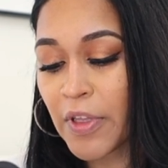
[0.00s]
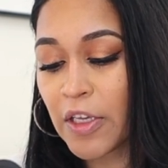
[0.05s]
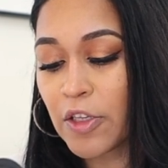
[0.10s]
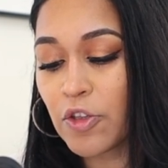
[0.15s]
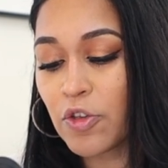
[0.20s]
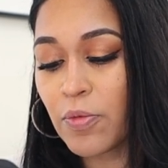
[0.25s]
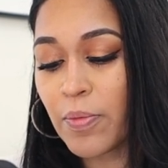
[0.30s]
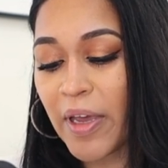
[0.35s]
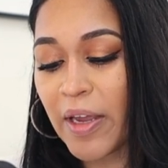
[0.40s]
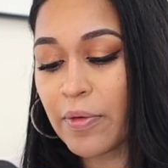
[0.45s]

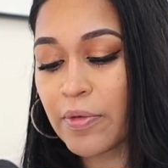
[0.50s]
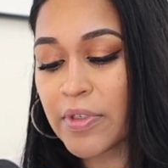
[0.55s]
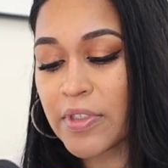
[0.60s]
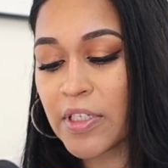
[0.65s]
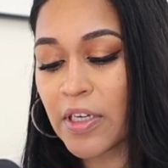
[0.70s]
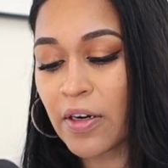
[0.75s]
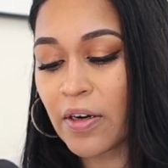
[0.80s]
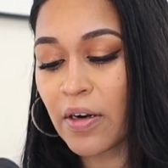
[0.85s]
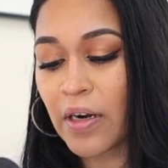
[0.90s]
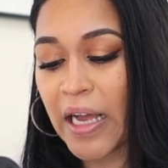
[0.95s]
You may
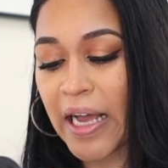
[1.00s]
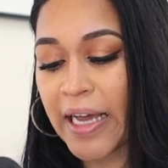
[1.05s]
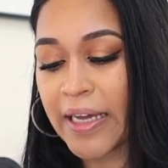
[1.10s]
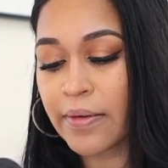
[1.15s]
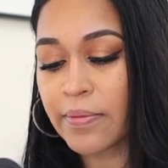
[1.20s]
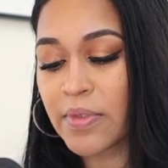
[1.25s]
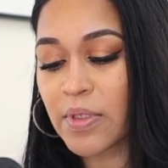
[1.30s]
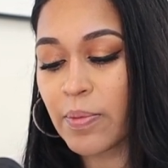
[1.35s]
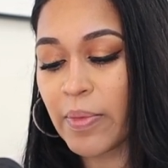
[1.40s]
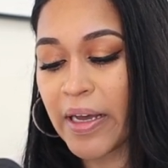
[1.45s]
return
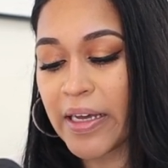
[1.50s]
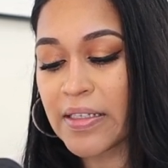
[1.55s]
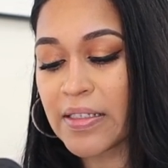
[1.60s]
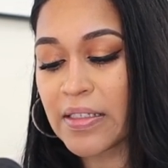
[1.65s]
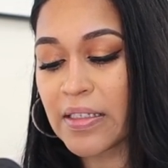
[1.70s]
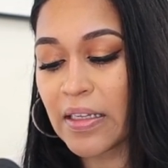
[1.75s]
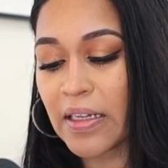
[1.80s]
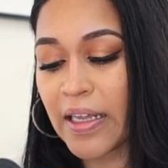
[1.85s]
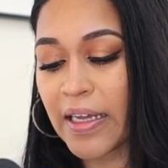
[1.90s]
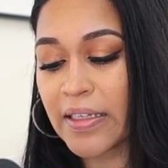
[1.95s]
items by
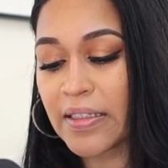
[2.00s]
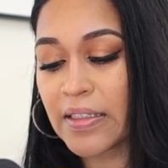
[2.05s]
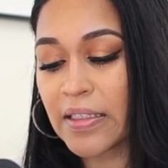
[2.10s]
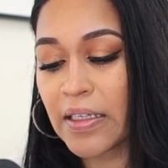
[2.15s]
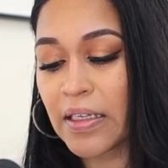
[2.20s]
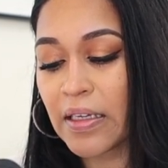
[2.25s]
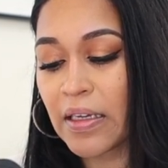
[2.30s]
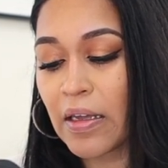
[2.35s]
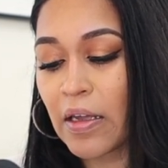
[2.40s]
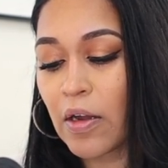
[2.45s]

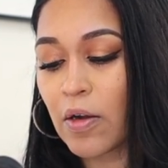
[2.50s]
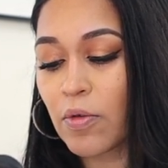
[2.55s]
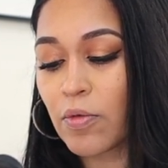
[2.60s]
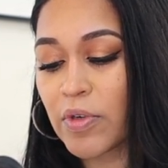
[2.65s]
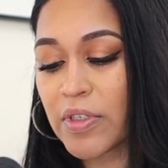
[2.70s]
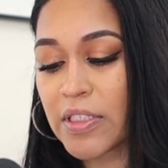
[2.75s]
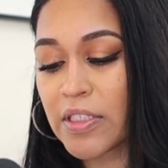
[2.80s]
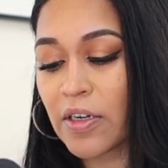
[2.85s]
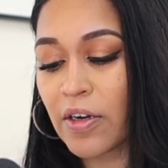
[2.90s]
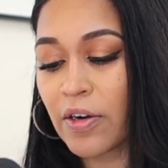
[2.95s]
selecting
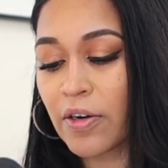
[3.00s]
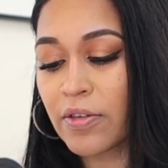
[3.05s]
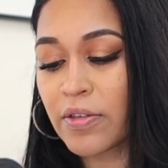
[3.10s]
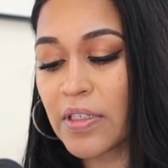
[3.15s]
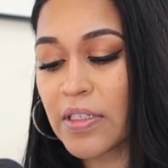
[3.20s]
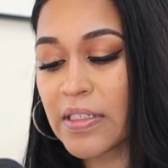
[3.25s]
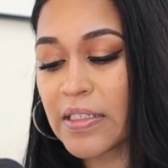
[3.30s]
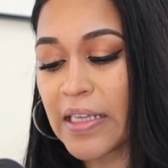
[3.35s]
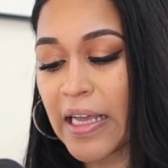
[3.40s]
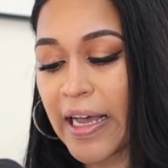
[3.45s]
return
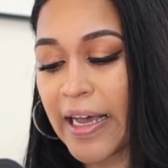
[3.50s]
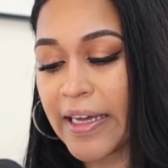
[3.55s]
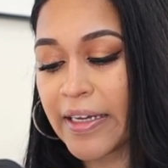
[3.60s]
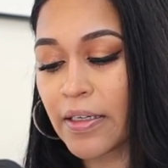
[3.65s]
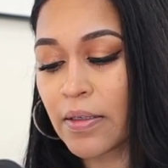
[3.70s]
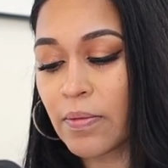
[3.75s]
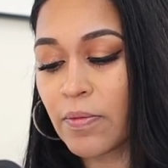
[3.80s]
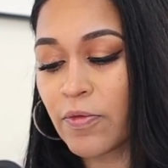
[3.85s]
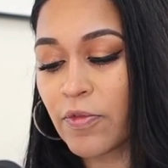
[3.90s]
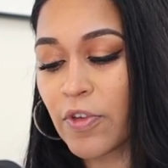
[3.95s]
this
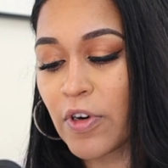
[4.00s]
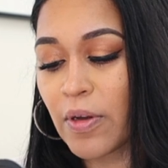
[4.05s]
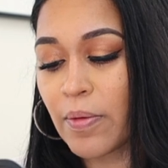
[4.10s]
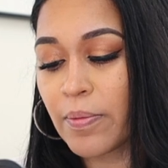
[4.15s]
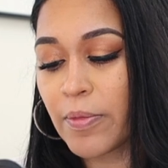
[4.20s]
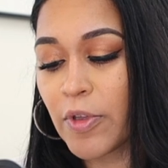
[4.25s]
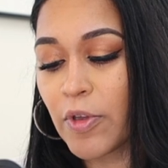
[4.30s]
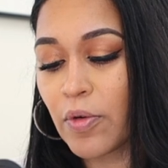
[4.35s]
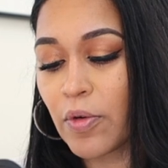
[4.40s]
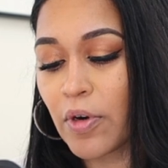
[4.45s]
item
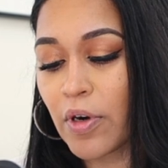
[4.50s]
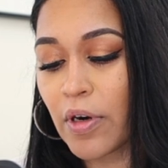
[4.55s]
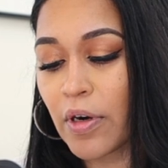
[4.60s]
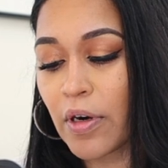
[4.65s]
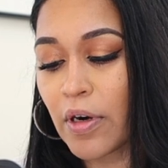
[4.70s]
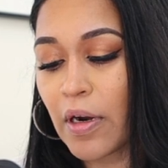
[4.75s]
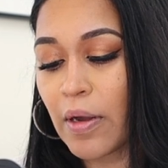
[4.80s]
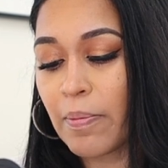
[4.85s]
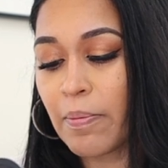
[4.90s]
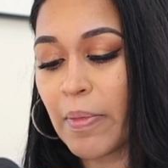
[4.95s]
from
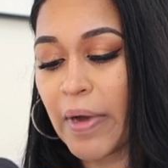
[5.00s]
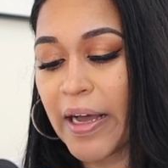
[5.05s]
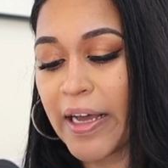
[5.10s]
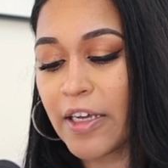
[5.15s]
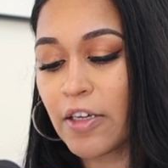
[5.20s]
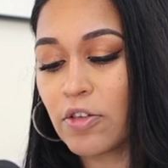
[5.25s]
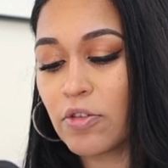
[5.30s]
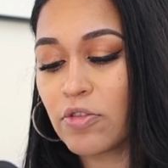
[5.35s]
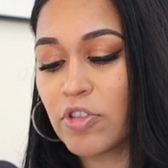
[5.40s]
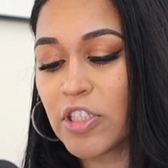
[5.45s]
your
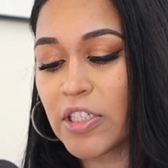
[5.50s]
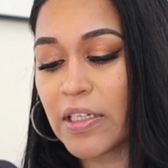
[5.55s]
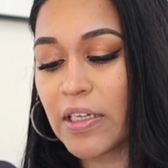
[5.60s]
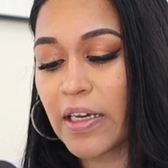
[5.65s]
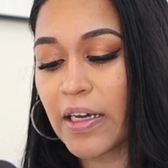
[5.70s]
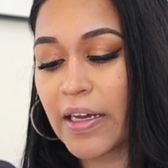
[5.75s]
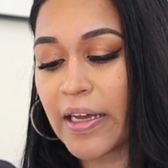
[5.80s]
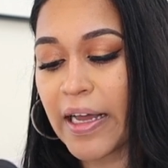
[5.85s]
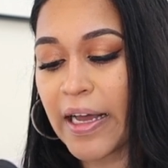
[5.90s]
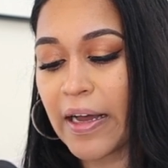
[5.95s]
MyGucci
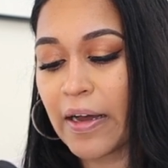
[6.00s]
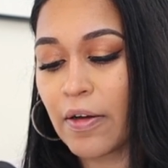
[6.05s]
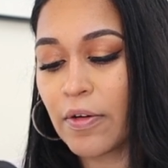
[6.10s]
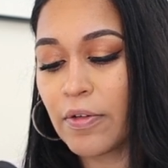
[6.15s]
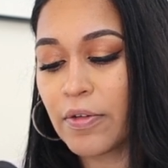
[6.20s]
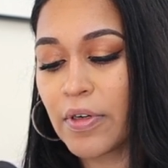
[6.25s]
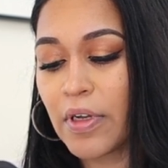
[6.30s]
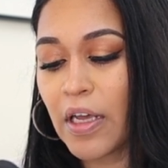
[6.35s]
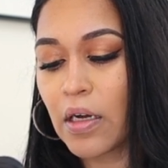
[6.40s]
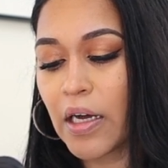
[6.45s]

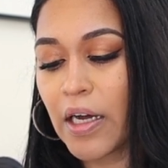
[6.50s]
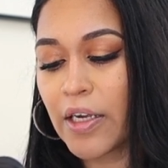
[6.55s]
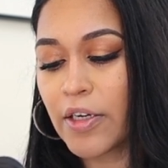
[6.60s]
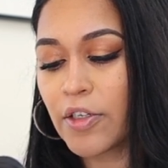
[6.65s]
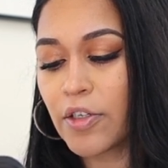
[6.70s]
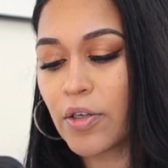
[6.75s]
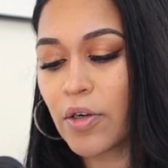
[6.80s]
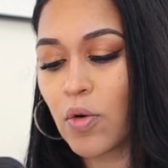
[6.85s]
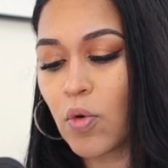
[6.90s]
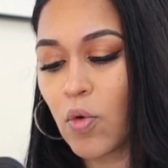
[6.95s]
account
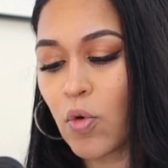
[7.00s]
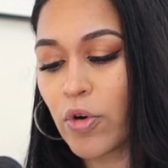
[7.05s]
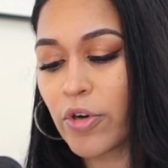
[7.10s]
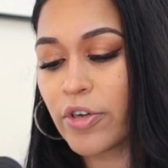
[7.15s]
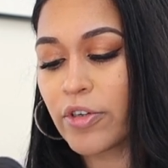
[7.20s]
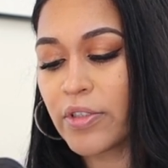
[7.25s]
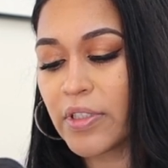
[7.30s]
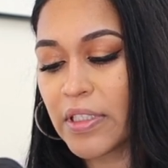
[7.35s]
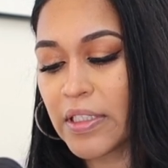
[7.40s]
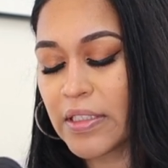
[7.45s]
under
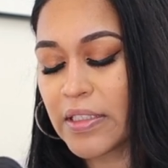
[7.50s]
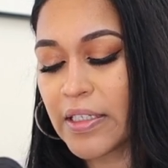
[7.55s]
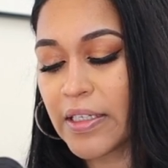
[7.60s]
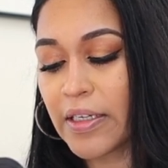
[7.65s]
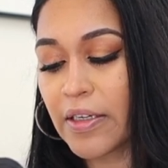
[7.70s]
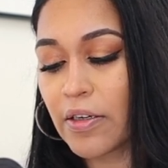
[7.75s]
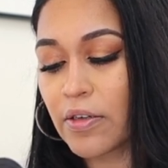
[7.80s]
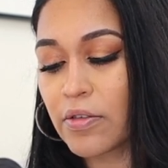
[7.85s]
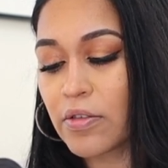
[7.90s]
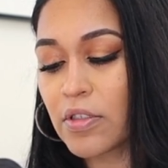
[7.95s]
order
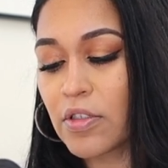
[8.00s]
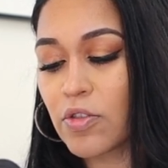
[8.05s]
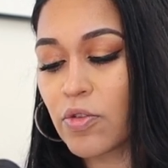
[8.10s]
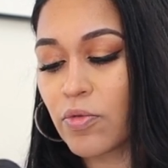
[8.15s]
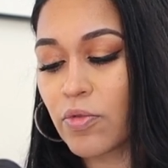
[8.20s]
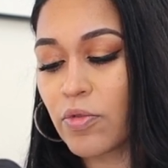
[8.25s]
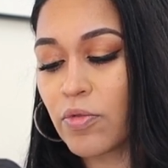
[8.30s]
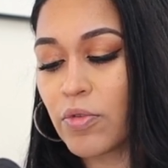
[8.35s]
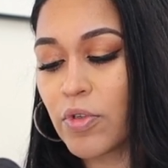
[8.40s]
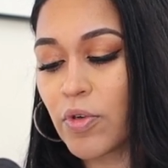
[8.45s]
details
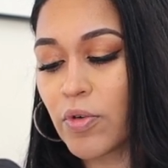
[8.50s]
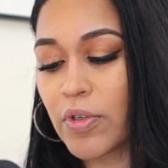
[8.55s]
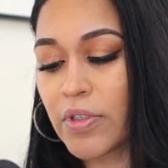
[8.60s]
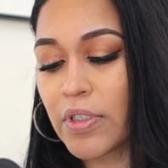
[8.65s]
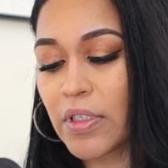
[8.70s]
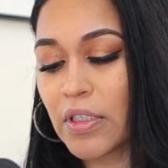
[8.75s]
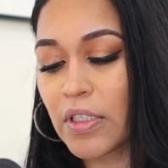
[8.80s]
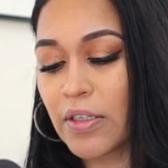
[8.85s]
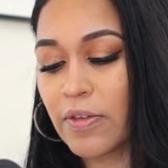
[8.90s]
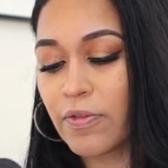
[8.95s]
through your
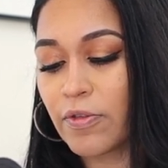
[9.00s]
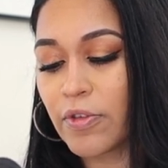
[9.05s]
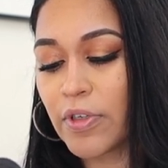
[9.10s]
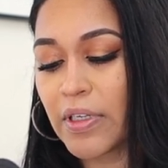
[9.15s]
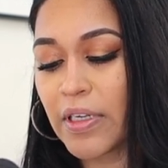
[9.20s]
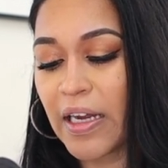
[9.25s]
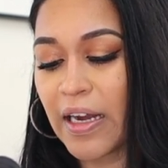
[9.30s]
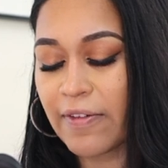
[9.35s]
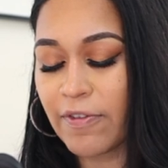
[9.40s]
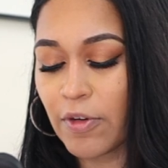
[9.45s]
delivery
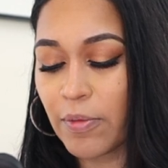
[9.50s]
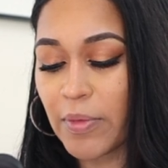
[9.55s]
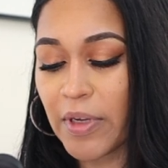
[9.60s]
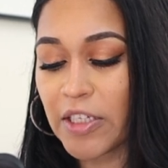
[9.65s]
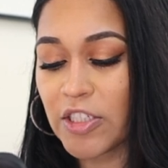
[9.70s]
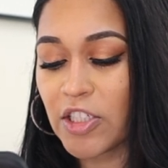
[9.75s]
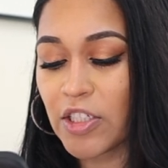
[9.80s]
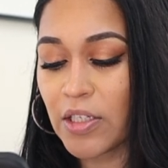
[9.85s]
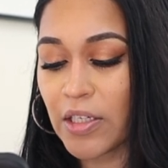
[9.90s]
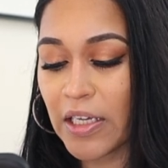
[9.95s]

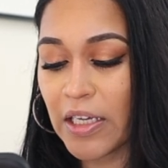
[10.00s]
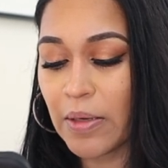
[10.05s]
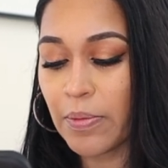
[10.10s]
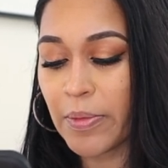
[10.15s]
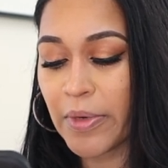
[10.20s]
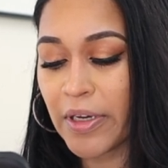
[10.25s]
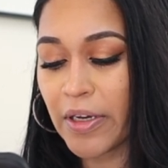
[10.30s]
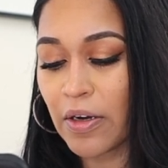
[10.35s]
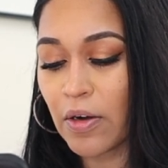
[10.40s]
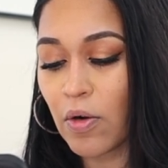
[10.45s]
confirmation
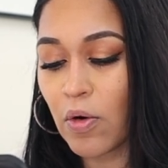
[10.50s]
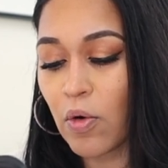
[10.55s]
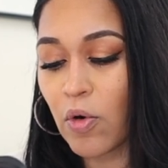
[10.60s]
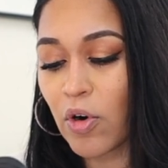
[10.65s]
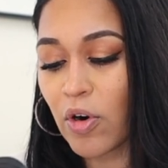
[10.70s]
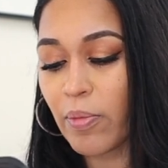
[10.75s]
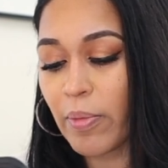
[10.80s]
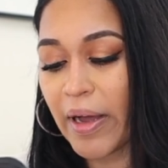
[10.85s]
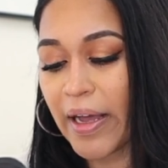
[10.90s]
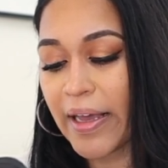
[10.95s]
email
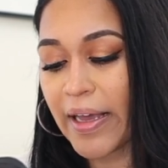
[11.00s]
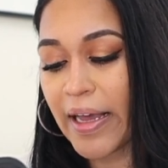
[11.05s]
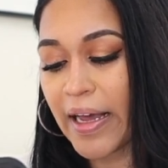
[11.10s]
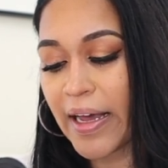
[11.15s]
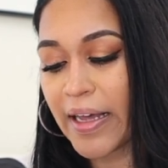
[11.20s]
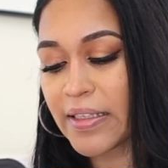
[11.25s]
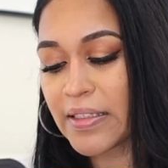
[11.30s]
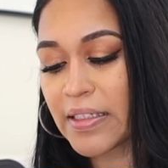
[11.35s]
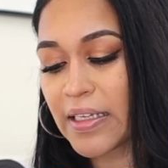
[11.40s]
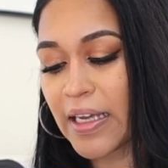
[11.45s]
or by
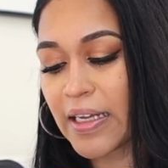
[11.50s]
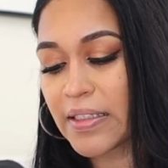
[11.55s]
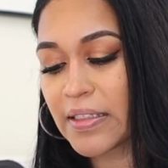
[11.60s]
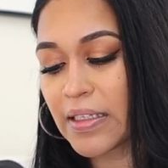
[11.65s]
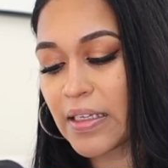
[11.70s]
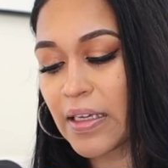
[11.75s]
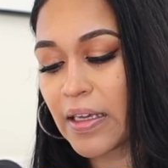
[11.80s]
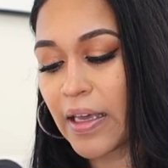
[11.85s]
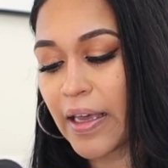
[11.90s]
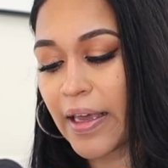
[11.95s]

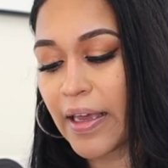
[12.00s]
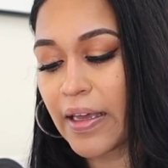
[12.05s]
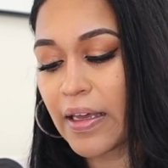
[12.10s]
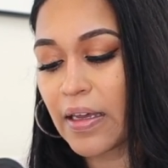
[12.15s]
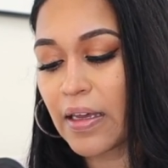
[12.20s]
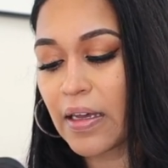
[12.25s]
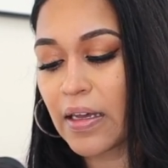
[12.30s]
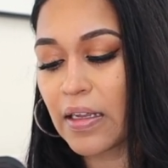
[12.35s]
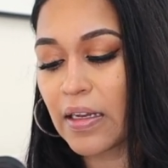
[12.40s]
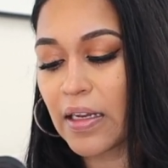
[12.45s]
contacting a
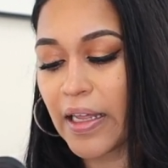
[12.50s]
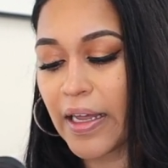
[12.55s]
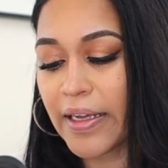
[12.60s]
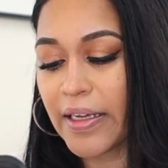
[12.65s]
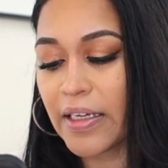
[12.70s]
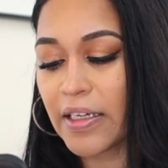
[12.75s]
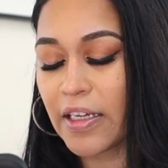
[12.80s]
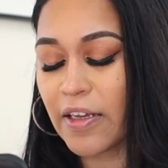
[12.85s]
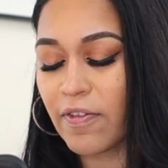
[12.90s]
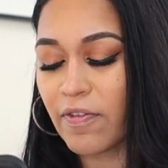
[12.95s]

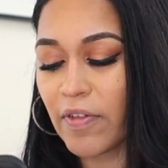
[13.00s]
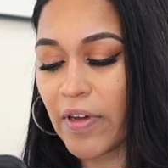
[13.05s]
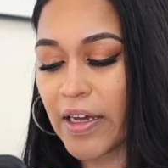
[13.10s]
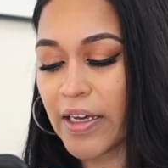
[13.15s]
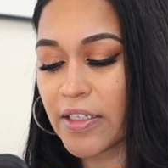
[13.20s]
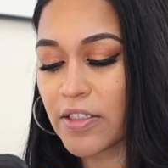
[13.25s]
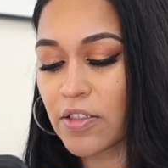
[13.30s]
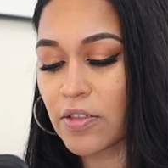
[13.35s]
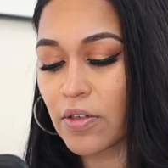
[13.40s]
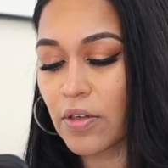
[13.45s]
client
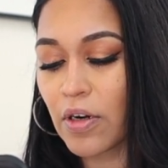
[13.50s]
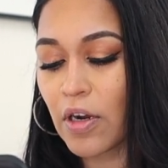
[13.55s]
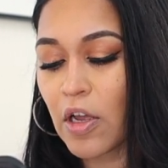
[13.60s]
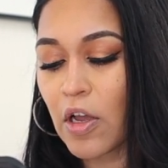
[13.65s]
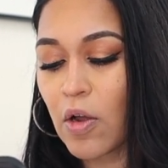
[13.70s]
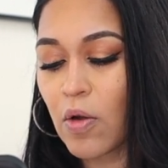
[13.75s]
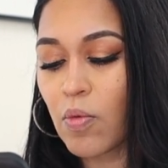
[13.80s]
advisor.